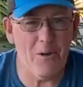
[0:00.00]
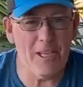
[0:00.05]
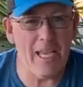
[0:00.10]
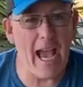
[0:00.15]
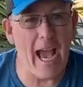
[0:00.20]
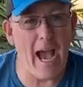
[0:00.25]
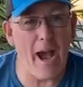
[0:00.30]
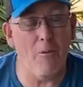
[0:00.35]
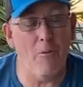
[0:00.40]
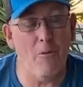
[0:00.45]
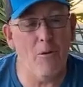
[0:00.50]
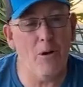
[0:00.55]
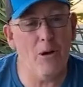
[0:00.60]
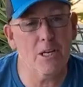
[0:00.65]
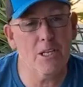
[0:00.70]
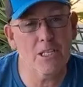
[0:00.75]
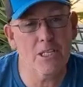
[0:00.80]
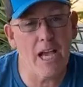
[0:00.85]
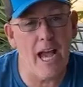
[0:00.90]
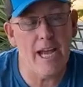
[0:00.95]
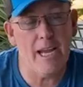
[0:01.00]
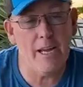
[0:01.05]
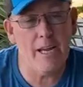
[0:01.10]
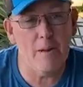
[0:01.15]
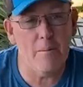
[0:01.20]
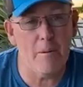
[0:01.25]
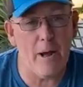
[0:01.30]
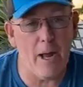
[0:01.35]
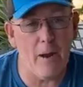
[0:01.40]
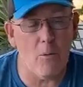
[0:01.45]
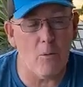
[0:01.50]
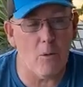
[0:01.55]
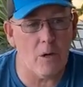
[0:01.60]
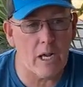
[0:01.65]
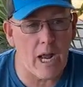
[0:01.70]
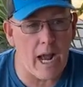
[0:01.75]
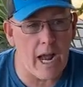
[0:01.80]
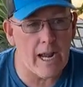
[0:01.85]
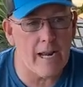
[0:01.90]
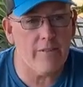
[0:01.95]
yeah, we're excited about it.
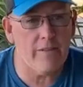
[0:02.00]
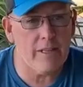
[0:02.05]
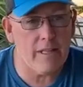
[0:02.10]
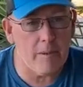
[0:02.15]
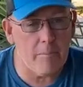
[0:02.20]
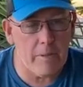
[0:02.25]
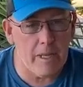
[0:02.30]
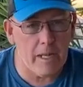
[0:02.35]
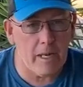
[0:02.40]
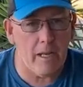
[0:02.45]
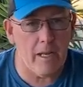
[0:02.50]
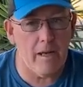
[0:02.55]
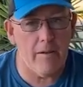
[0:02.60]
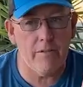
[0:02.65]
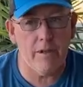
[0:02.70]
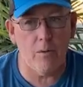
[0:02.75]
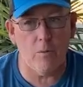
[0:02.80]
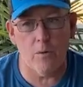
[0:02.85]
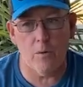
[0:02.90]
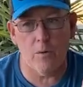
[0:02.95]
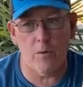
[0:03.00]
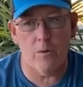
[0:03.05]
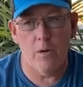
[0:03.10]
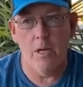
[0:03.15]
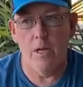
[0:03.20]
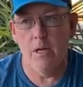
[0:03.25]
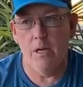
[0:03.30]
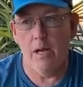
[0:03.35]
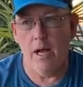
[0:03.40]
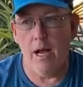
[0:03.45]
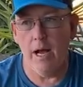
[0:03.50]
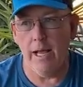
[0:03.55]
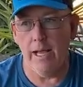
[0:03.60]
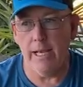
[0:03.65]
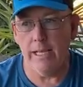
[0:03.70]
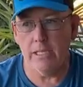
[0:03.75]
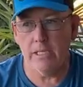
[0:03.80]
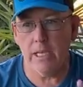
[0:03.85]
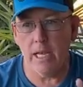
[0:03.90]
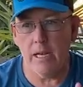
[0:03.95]
We're kind of in the middle of it. We're uh,
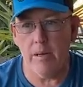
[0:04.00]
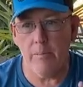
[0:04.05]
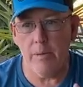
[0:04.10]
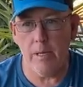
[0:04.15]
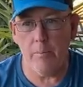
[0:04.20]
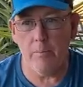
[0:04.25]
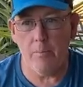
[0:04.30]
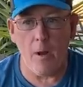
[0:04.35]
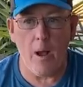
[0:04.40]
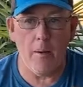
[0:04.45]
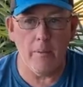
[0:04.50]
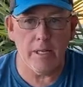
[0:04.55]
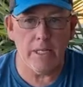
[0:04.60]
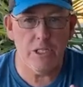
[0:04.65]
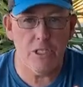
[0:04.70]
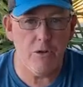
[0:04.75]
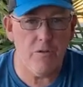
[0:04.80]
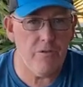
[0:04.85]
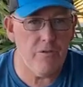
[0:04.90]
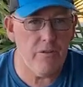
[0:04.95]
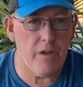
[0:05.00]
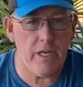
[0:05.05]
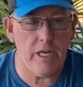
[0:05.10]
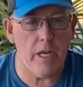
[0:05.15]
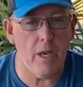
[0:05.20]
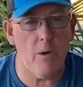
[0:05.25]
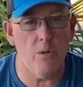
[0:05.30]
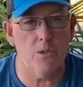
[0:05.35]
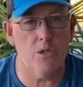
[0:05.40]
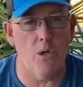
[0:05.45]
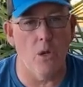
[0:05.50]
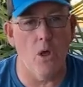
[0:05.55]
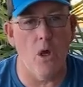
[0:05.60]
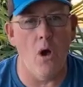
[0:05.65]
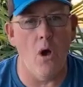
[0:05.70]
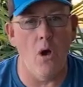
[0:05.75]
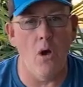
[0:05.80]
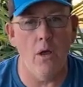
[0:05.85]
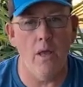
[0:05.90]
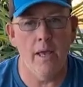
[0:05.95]
it's going to be probably two videos
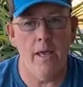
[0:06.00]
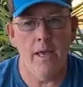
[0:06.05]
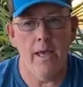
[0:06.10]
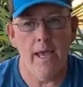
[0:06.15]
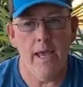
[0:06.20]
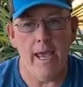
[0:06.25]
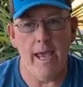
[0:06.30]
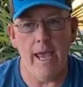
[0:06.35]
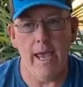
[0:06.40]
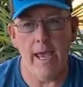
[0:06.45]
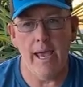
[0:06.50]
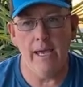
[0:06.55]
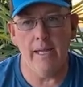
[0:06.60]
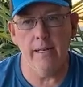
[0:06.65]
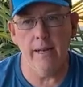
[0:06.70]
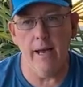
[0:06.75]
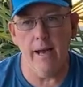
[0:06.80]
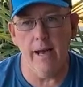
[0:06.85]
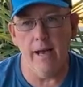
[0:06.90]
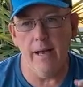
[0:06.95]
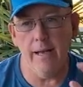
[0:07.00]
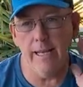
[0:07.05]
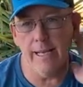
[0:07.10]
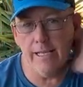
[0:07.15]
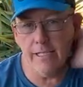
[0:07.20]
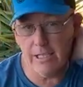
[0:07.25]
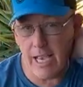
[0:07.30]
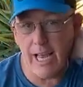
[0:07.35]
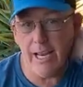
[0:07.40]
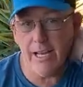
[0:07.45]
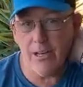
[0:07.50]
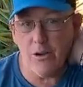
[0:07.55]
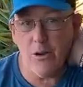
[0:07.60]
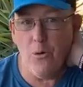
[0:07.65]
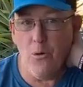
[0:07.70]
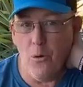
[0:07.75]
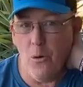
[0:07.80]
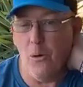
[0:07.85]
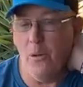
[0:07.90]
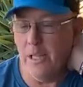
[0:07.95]
long, and uh, it's kind of
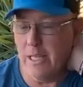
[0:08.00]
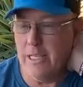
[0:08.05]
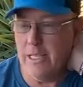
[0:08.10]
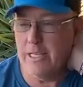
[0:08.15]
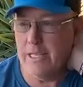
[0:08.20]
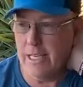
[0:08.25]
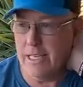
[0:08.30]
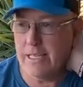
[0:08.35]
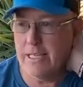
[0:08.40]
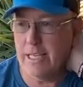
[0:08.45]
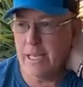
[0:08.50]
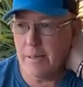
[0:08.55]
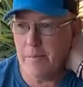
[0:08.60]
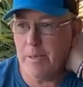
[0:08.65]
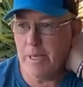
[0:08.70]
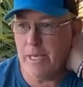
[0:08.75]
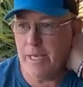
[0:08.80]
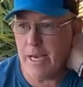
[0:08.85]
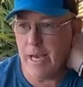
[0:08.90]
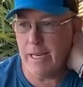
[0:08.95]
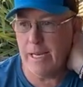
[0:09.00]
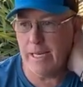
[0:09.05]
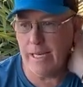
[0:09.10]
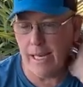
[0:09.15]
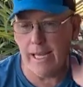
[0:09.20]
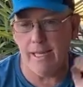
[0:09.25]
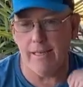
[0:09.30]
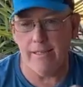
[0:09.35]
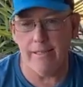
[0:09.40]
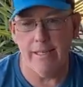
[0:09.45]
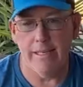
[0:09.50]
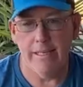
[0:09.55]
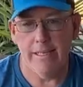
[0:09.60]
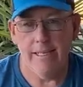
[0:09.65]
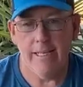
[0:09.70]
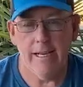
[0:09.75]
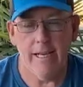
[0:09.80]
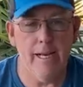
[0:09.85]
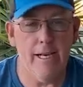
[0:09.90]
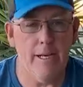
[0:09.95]
cool. It's it's going to be kind of neat.
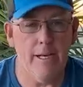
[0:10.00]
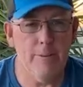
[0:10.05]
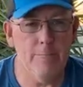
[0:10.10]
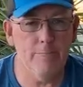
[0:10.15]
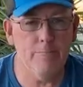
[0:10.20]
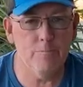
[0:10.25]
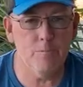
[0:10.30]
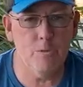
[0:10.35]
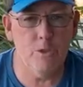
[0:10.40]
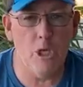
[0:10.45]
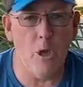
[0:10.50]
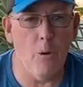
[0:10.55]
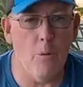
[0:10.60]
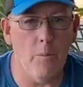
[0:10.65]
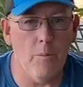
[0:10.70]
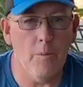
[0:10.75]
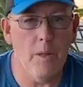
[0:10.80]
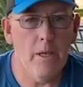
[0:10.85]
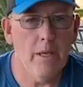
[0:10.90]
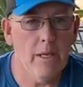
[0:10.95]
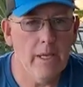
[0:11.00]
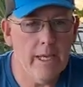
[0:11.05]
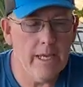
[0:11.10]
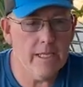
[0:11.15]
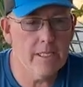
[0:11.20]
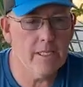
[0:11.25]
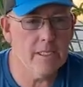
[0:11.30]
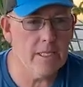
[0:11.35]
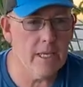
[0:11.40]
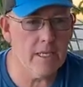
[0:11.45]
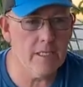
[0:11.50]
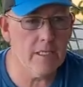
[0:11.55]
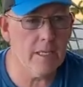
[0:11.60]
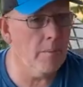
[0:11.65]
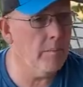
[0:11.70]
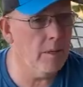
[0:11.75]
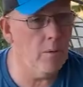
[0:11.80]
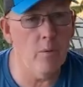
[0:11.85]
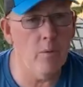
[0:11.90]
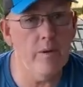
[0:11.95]
Um, so it's uh,
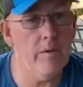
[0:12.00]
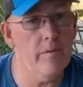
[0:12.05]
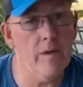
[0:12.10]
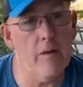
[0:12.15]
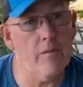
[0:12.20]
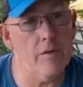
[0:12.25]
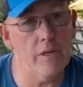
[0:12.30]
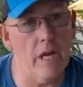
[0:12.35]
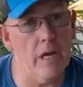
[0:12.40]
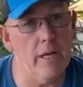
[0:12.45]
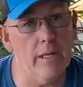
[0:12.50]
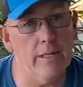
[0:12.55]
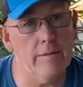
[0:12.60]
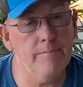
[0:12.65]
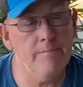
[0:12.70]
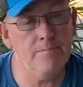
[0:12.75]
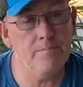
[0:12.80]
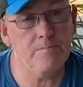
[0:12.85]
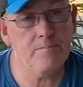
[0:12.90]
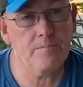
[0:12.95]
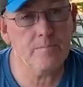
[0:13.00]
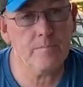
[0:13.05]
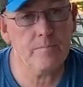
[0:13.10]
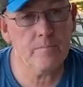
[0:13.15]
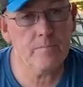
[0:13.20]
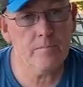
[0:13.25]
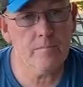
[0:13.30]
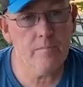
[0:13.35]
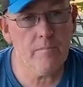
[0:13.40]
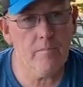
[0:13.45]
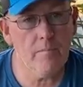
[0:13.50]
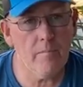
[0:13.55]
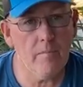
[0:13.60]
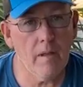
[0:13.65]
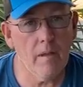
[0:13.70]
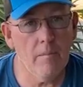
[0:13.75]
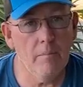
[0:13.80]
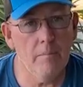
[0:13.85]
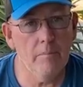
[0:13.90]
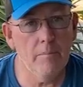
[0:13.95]
something we've never done.
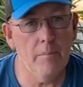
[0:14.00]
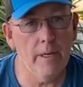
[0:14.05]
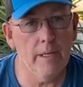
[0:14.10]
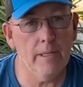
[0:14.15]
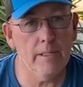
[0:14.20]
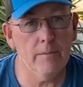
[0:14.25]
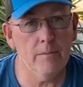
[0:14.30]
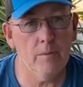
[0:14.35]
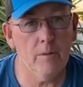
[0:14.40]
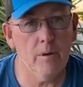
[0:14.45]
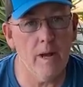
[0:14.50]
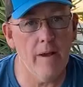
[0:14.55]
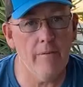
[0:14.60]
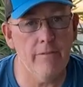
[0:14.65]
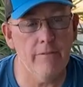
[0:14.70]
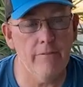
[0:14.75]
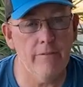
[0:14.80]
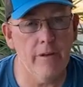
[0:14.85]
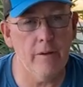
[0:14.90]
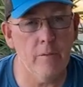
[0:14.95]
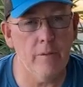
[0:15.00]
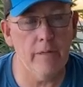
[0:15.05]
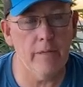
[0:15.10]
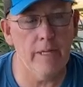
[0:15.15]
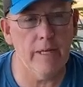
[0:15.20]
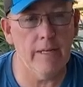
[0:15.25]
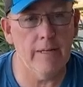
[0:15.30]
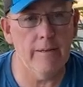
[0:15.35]
Uh, but we're having fun with it.